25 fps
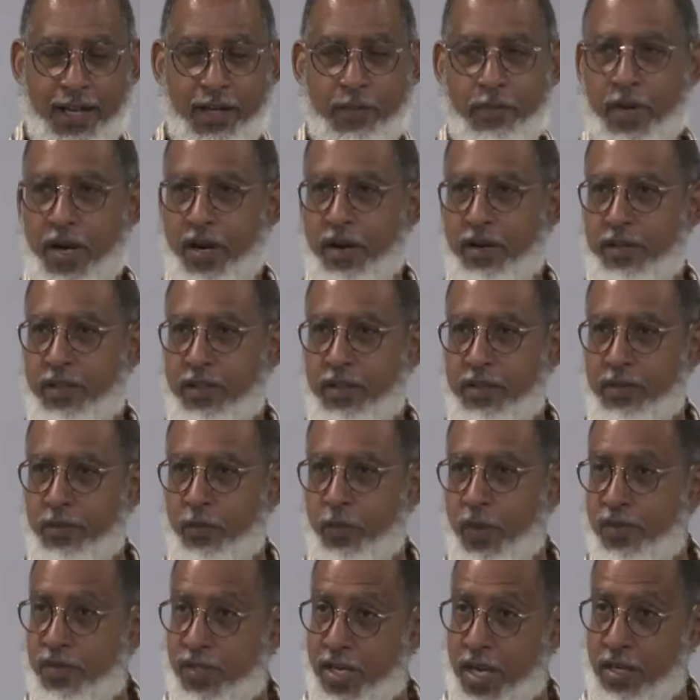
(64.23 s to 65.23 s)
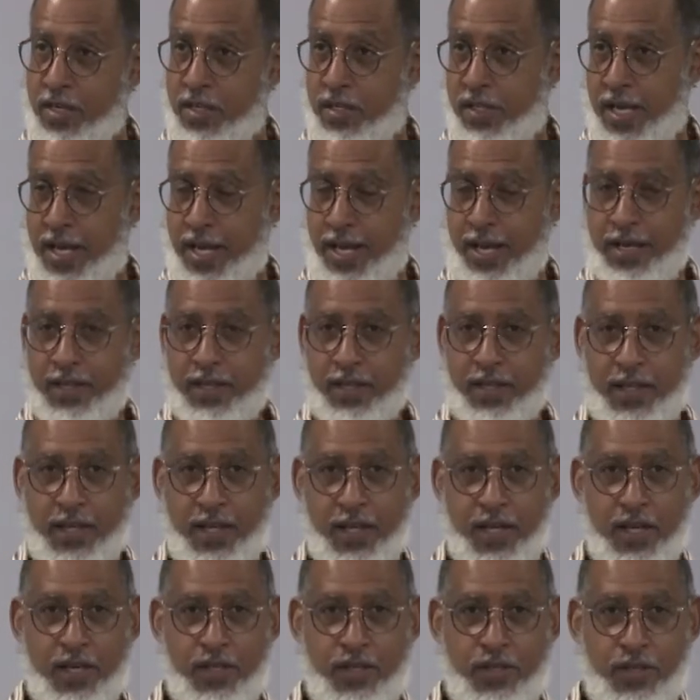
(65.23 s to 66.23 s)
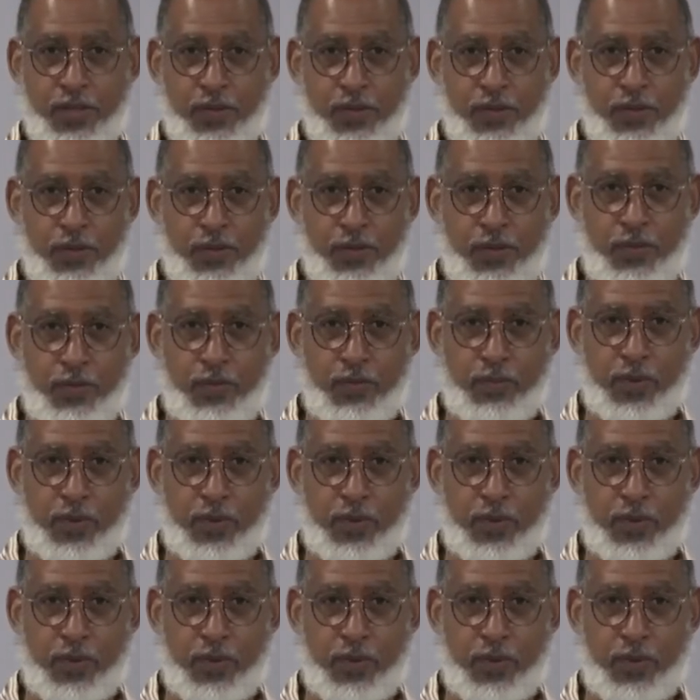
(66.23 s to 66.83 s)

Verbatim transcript: in America we've set aside to